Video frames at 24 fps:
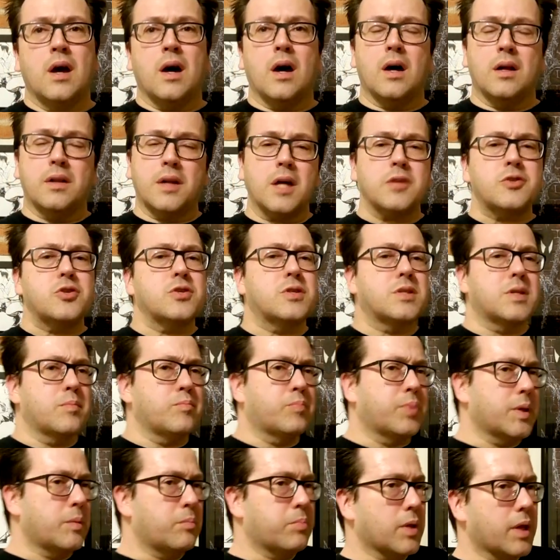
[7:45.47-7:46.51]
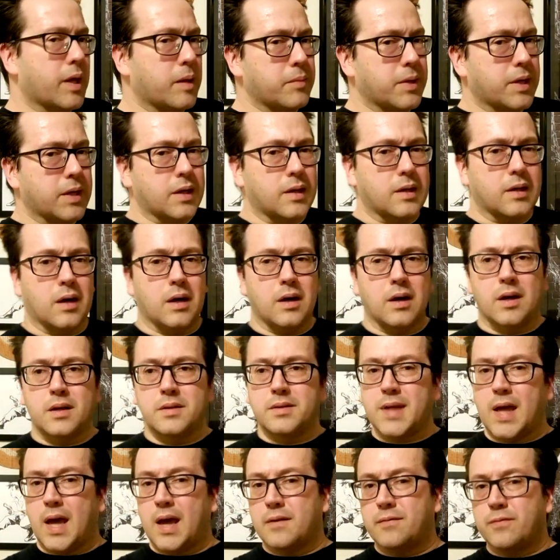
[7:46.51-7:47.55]
Not just simply blaming
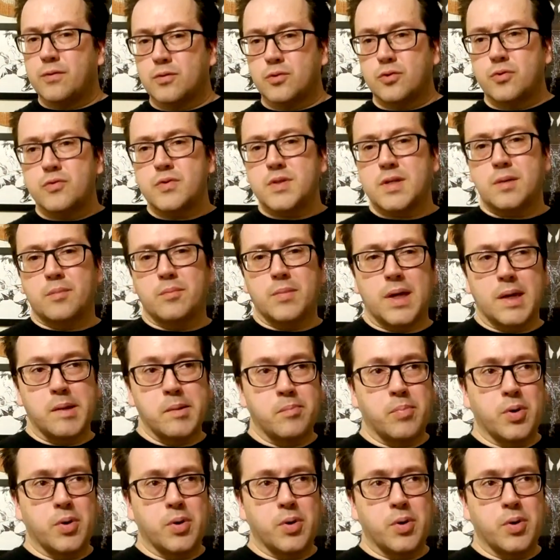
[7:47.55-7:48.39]
Dad for losing me,